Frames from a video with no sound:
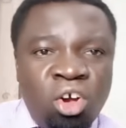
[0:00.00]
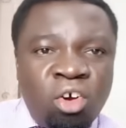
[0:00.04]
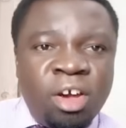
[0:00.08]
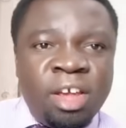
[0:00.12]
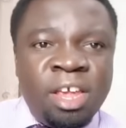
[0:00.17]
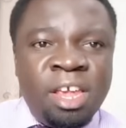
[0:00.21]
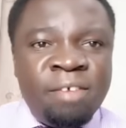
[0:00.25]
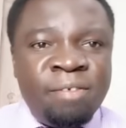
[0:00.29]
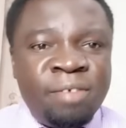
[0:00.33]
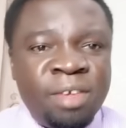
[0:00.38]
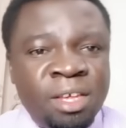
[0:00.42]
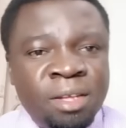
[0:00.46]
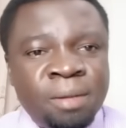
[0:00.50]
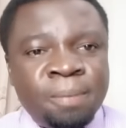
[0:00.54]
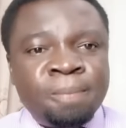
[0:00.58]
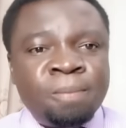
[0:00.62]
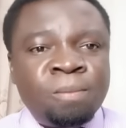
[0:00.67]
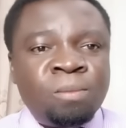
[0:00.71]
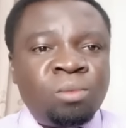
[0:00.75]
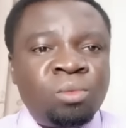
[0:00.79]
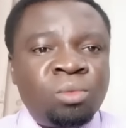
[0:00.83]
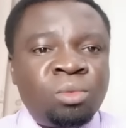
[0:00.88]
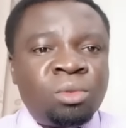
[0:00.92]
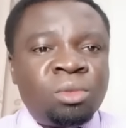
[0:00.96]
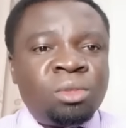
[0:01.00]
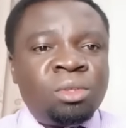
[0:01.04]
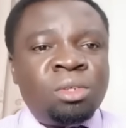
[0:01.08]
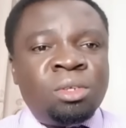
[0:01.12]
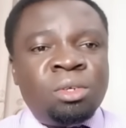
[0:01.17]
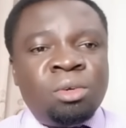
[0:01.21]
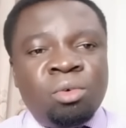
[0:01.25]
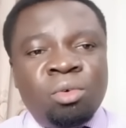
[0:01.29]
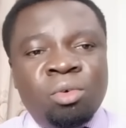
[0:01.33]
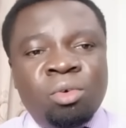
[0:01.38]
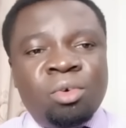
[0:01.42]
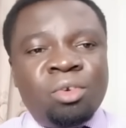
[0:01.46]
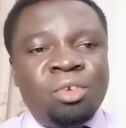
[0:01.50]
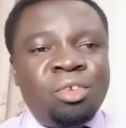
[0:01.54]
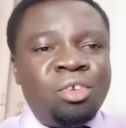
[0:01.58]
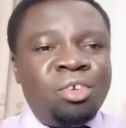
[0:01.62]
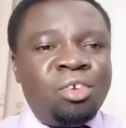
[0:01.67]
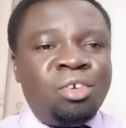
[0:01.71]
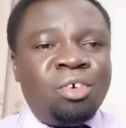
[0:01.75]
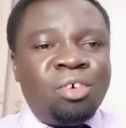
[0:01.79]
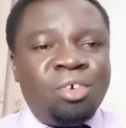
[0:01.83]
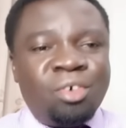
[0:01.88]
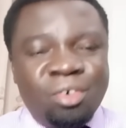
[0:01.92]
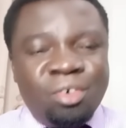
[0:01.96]
hivi, you
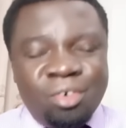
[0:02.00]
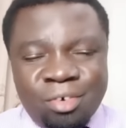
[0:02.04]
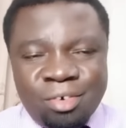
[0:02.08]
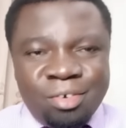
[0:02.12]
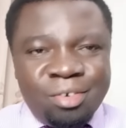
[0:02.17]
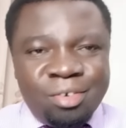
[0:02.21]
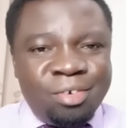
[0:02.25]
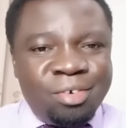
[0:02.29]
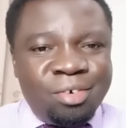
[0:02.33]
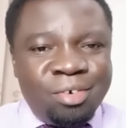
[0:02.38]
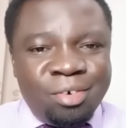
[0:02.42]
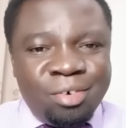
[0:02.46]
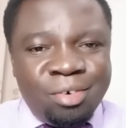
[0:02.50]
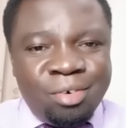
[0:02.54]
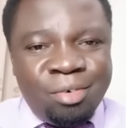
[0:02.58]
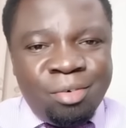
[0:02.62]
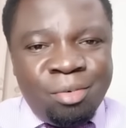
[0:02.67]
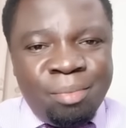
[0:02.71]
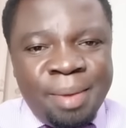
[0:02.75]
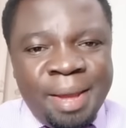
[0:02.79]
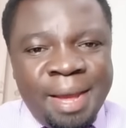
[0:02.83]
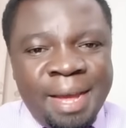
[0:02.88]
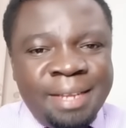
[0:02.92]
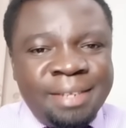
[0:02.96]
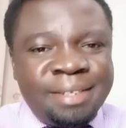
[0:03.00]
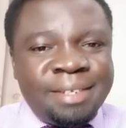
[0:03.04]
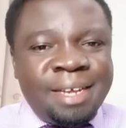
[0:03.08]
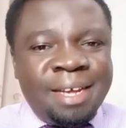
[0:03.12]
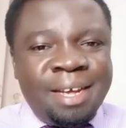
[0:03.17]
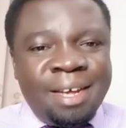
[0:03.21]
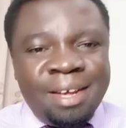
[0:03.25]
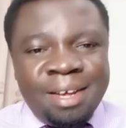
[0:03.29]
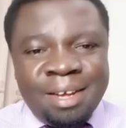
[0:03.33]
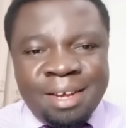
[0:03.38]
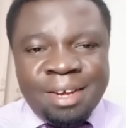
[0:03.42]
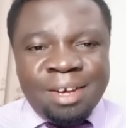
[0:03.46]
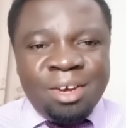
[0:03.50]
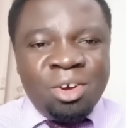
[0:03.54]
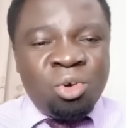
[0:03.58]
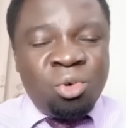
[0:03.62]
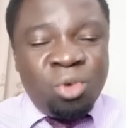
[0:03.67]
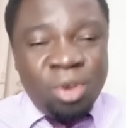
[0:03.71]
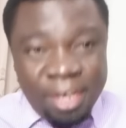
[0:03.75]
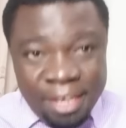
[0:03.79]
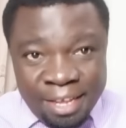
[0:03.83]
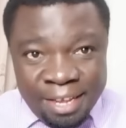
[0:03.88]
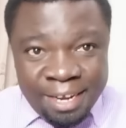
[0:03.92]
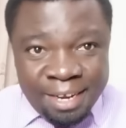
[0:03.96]
know, umeanza
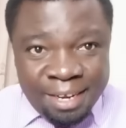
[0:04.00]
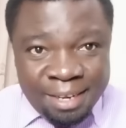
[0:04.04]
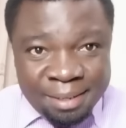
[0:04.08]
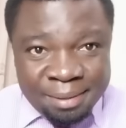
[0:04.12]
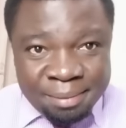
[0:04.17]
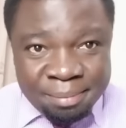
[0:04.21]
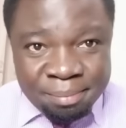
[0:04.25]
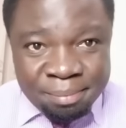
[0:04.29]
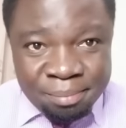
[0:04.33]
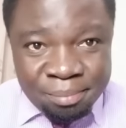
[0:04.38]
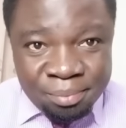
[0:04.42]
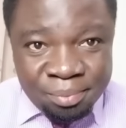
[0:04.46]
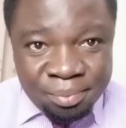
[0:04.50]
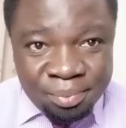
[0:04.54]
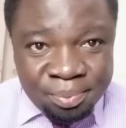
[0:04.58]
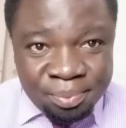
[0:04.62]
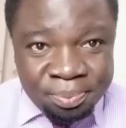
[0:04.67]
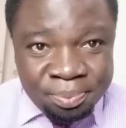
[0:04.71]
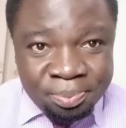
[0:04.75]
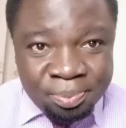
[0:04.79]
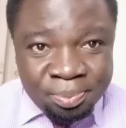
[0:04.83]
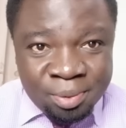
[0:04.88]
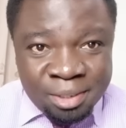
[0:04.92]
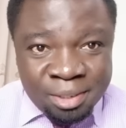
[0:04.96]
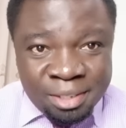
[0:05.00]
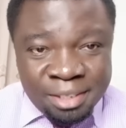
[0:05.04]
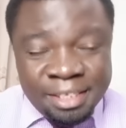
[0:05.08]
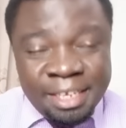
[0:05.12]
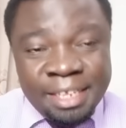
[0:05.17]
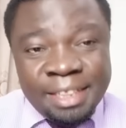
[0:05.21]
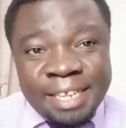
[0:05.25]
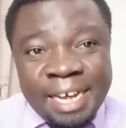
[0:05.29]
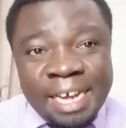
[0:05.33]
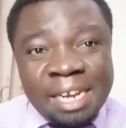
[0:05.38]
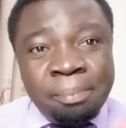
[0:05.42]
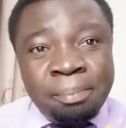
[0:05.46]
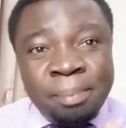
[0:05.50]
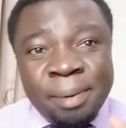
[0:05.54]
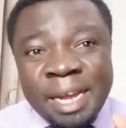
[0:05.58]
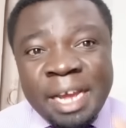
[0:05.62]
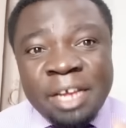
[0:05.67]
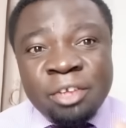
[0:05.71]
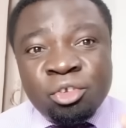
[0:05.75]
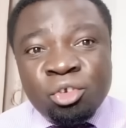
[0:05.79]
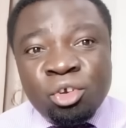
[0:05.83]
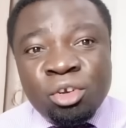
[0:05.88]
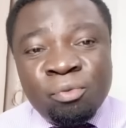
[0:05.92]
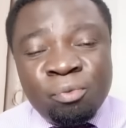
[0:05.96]
kulia, then that prayer
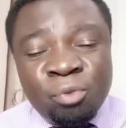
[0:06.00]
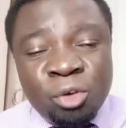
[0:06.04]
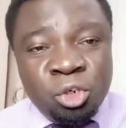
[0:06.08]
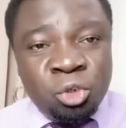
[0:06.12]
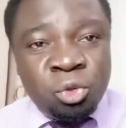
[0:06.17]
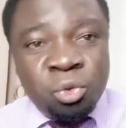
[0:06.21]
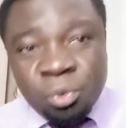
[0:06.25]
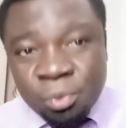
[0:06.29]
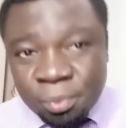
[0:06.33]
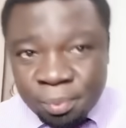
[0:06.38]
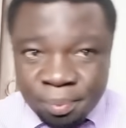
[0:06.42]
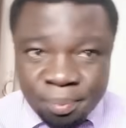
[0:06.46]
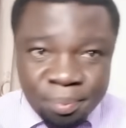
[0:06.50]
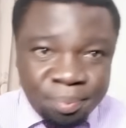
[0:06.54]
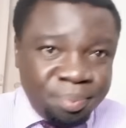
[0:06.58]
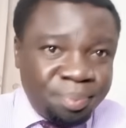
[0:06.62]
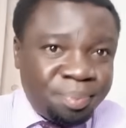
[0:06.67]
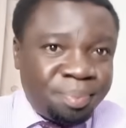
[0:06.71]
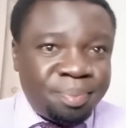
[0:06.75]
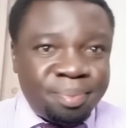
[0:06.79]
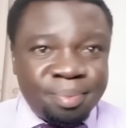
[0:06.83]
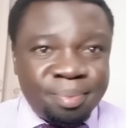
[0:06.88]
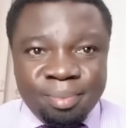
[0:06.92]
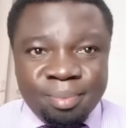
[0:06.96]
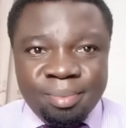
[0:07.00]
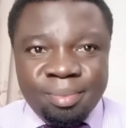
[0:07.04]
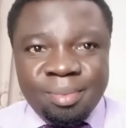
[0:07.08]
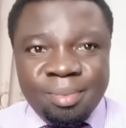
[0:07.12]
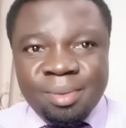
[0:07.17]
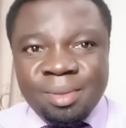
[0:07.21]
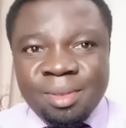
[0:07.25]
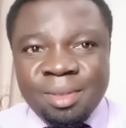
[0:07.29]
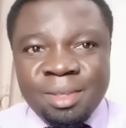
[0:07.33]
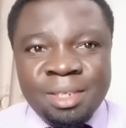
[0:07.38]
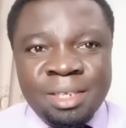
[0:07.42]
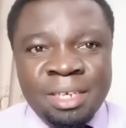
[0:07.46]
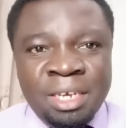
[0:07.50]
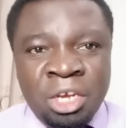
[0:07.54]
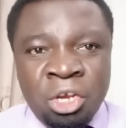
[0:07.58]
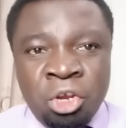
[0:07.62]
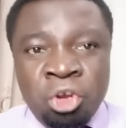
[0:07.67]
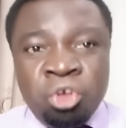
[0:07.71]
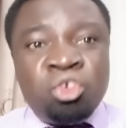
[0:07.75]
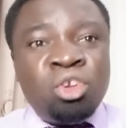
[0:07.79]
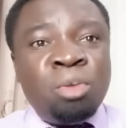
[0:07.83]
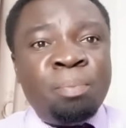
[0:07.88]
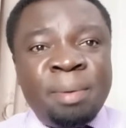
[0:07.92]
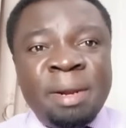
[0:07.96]
is not for you.
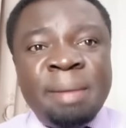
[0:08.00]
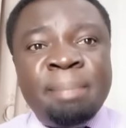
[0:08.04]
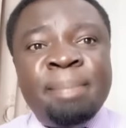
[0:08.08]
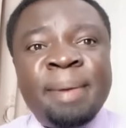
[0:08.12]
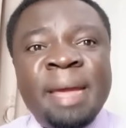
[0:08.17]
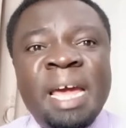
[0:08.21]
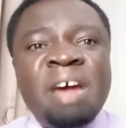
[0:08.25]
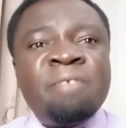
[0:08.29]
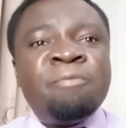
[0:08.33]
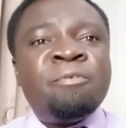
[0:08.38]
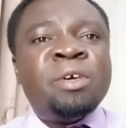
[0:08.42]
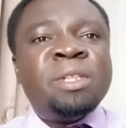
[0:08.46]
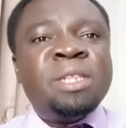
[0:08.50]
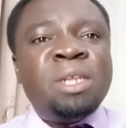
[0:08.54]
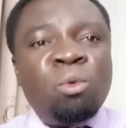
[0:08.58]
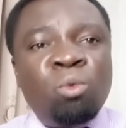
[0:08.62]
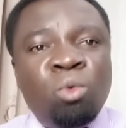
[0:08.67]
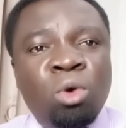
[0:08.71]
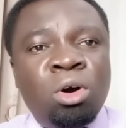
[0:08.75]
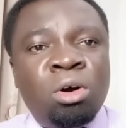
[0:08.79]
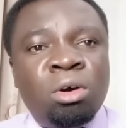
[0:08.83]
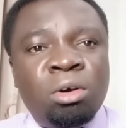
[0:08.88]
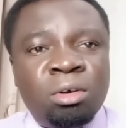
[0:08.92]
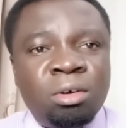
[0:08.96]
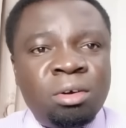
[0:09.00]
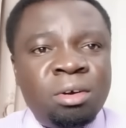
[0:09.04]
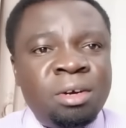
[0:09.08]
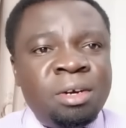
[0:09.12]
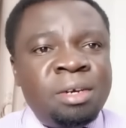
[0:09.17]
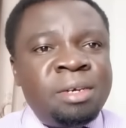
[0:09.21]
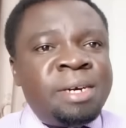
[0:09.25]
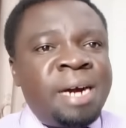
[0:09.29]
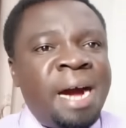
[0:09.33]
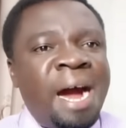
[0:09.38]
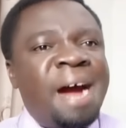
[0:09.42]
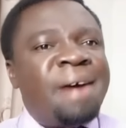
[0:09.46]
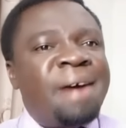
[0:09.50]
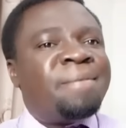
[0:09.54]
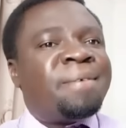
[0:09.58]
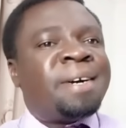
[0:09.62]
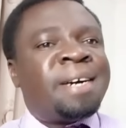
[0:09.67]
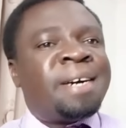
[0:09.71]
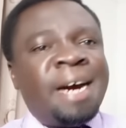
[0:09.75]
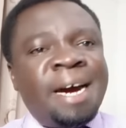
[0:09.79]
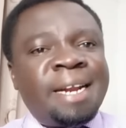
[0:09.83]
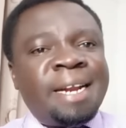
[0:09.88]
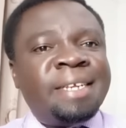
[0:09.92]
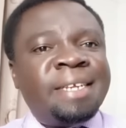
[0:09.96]
You should prepare for the war, have
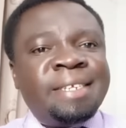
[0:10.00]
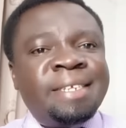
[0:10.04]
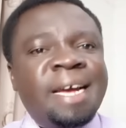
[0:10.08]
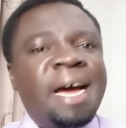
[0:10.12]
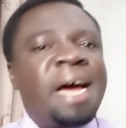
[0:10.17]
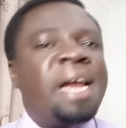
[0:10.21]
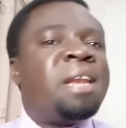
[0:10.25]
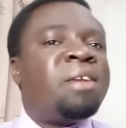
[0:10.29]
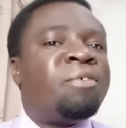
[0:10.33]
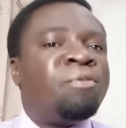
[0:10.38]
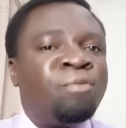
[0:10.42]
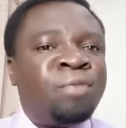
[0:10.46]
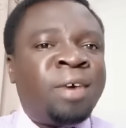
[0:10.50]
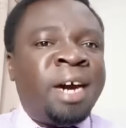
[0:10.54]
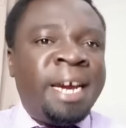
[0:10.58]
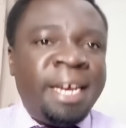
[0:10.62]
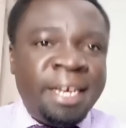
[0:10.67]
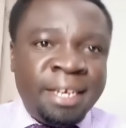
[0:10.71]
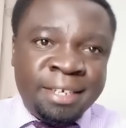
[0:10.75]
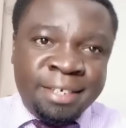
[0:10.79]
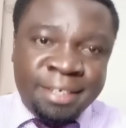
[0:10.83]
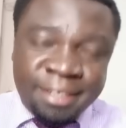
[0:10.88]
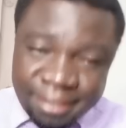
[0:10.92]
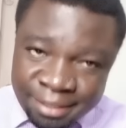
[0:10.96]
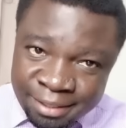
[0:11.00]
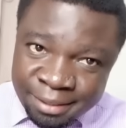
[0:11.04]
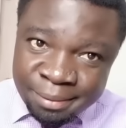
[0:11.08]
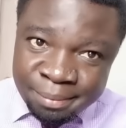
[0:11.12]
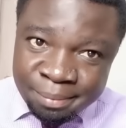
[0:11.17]
courage and fight.